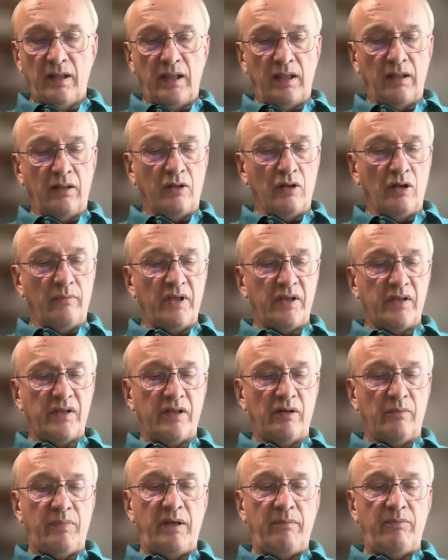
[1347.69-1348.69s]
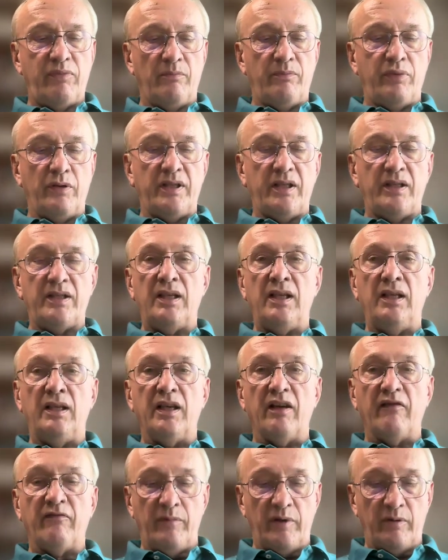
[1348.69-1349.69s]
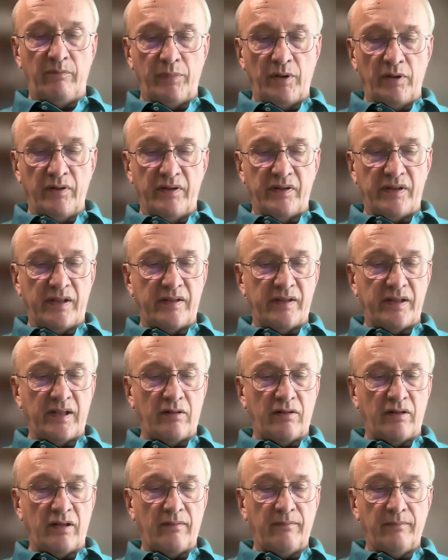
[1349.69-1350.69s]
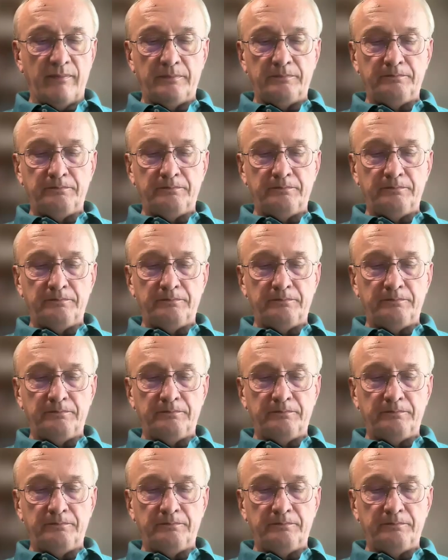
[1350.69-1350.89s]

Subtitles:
in commerce, so people put it in government bonds, etc.